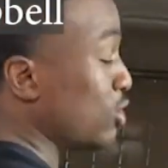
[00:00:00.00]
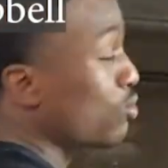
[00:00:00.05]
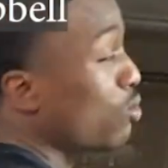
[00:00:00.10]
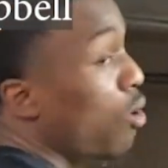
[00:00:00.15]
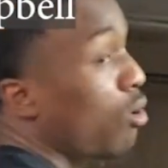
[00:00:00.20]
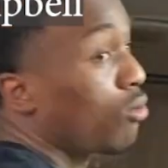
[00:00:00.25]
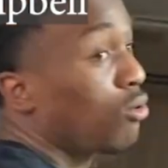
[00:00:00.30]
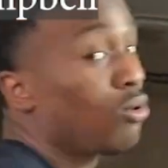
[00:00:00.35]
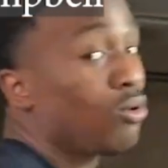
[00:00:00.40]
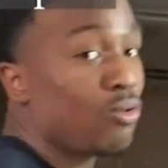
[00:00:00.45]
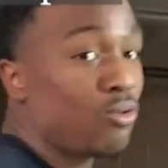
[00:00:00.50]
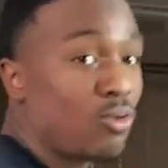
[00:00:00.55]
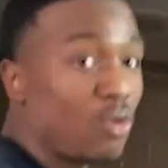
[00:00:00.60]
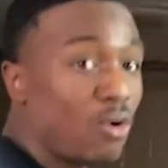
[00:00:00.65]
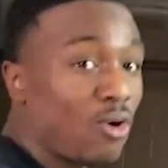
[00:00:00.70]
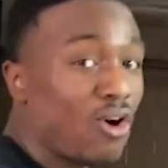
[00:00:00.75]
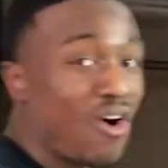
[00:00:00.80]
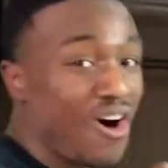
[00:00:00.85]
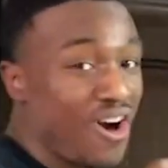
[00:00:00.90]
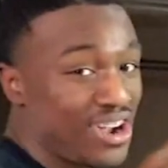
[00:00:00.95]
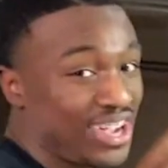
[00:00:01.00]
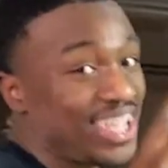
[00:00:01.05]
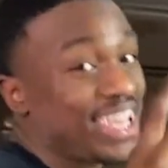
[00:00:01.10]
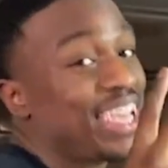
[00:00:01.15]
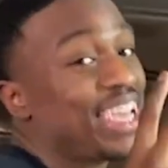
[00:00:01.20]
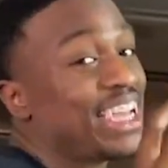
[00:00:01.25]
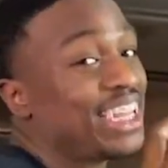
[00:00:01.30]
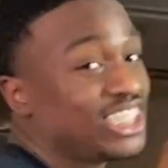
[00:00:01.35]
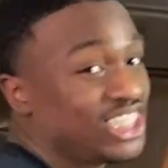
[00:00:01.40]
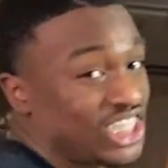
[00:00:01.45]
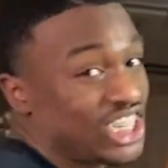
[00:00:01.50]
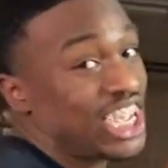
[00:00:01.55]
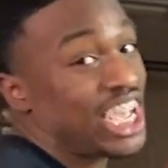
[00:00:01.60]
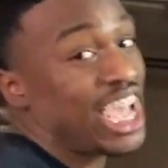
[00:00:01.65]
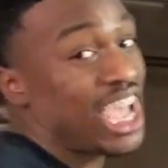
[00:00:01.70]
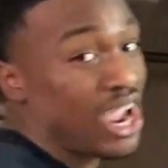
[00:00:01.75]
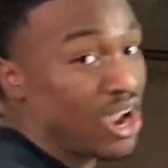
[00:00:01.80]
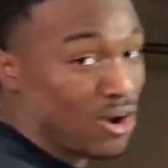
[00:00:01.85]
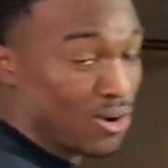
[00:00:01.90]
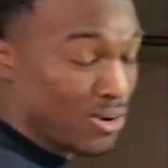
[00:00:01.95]
area or may just be like a corner
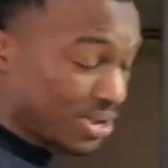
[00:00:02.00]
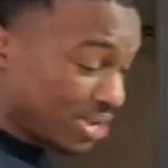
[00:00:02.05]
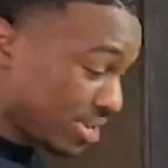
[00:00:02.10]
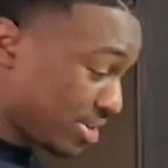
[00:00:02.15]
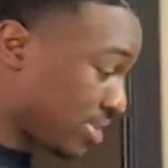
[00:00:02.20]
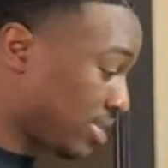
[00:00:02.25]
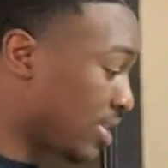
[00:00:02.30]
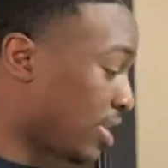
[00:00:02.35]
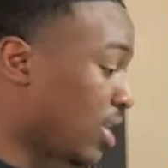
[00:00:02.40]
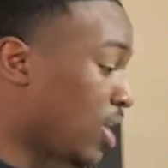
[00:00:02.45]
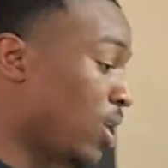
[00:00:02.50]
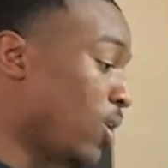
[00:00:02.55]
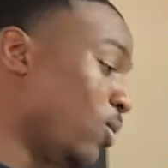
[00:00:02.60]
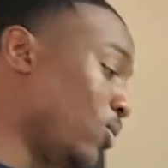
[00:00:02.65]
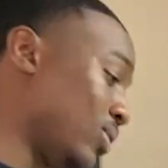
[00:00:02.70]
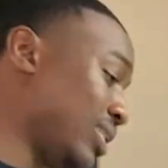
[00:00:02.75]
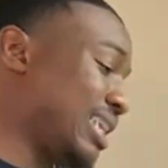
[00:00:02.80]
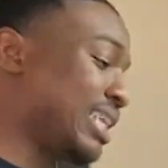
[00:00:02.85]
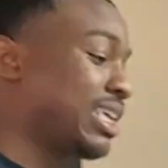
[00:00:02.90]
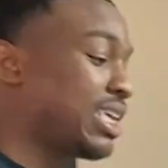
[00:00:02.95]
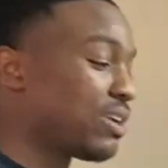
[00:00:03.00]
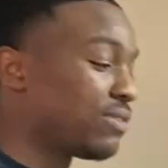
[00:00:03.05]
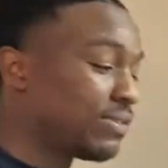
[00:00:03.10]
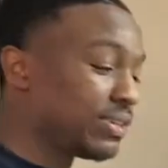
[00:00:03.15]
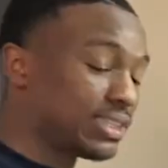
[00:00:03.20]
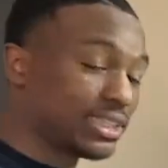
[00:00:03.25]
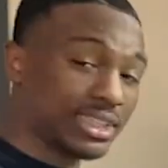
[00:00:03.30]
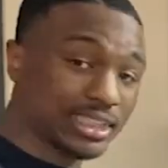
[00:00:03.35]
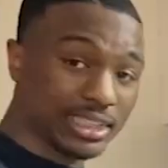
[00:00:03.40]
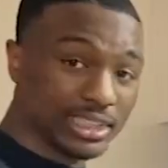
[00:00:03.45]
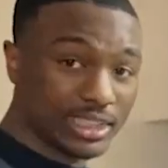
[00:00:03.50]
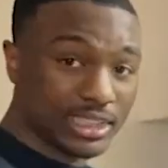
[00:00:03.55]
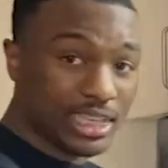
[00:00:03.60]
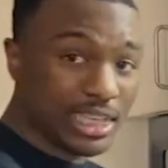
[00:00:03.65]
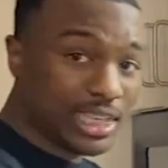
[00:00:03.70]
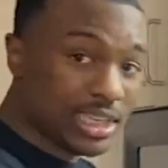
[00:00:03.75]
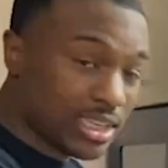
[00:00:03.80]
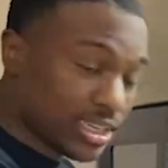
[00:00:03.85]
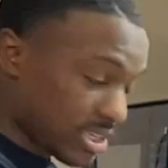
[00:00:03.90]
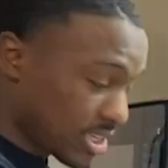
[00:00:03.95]
of that room. But typically
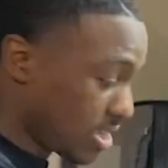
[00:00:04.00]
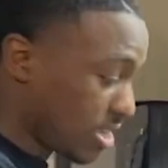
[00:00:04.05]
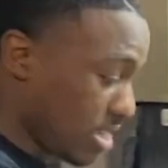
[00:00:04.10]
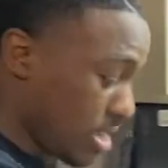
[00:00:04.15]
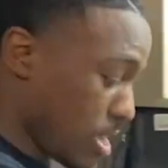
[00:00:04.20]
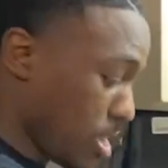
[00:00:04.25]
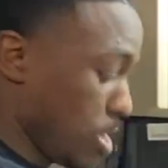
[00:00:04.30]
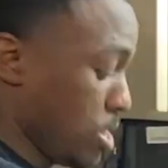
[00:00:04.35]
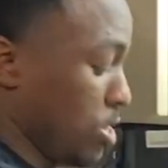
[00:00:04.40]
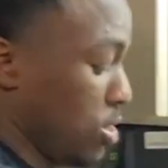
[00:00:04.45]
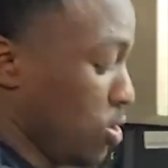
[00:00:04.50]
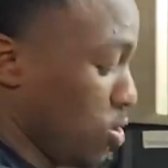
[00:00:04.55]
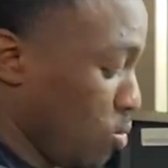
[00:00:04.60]
nowadays they have full-size